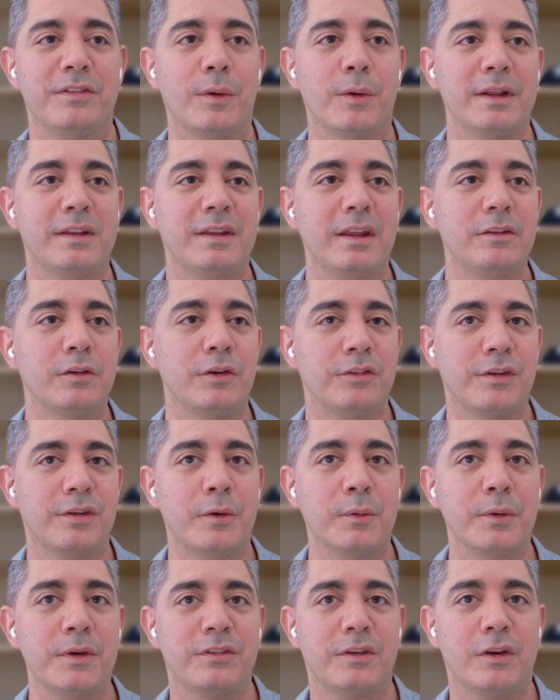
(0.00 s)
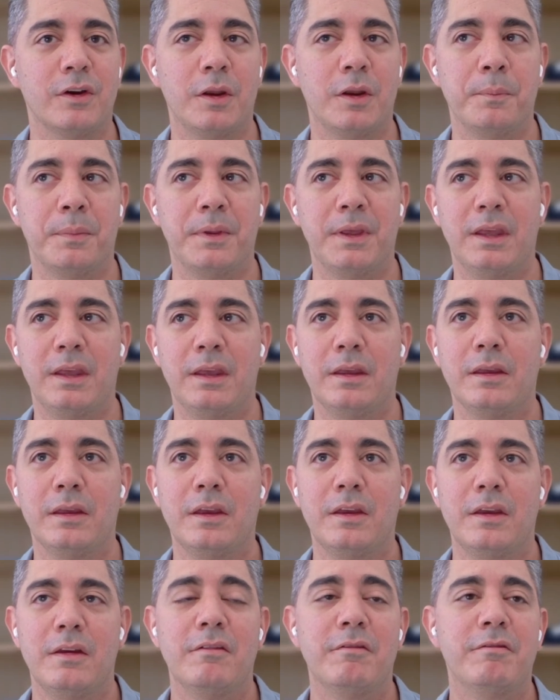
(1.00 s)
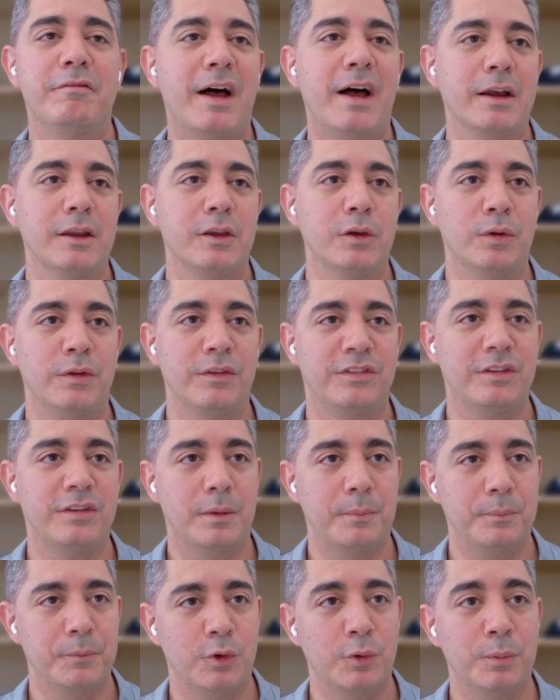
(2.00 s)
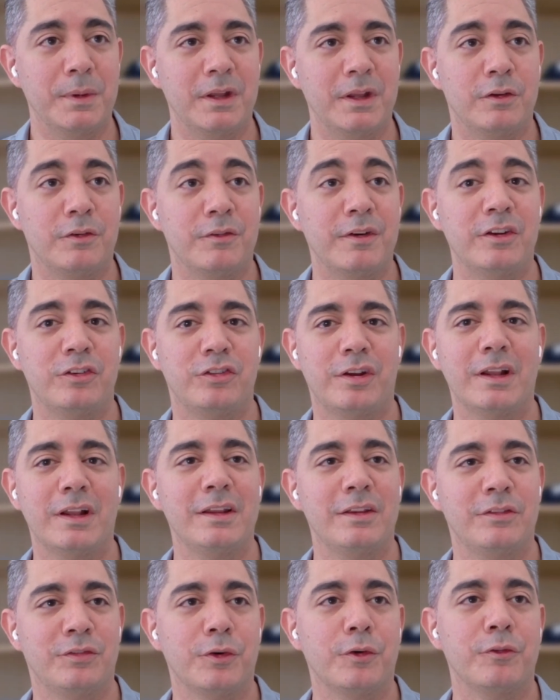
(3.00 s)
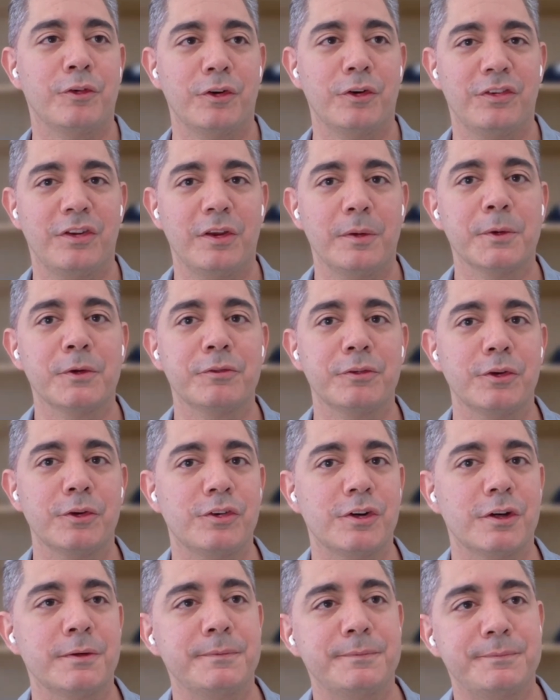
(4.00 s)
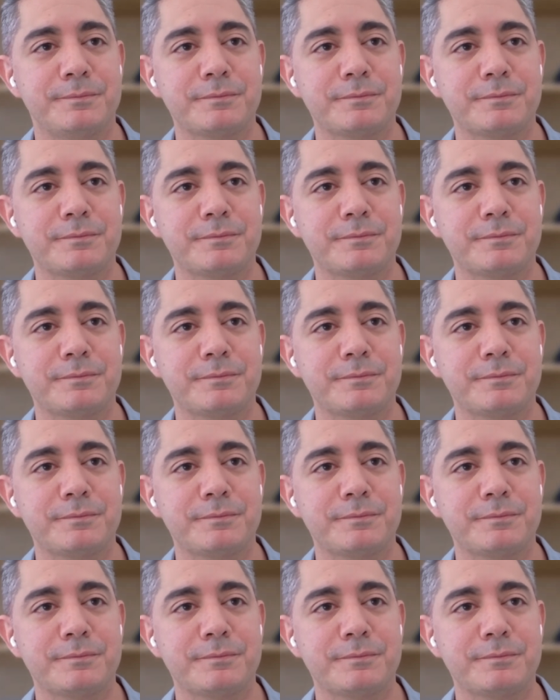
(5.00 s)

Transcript: So I think there's always going to be value in some human intervention, at least for the foreseeable future.